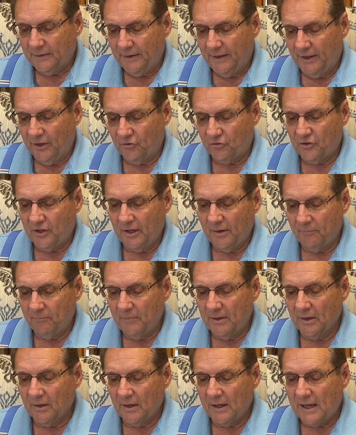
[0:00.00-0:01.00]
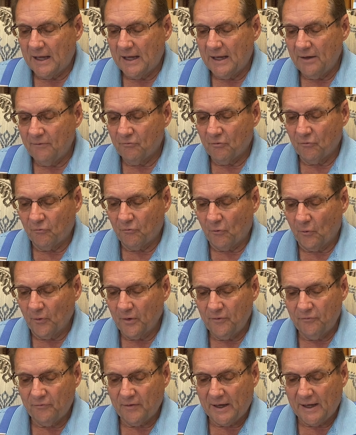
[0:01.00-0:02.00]
he has kept me alive for
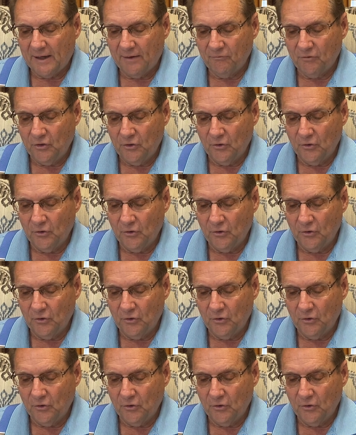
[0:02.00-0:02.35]
45